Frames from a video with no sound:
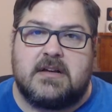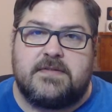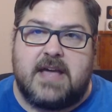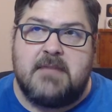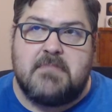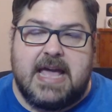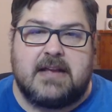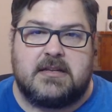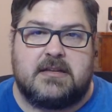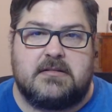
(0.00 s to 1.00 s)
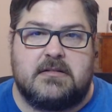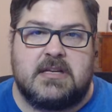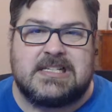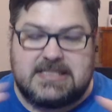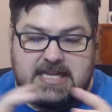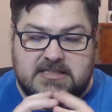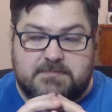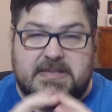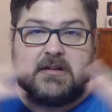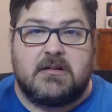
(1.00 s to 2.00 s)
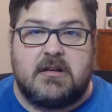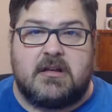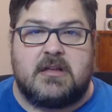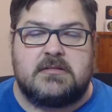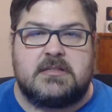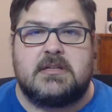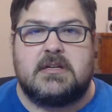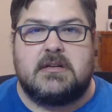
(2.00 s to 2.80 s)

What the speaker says: of a magnet extends beyond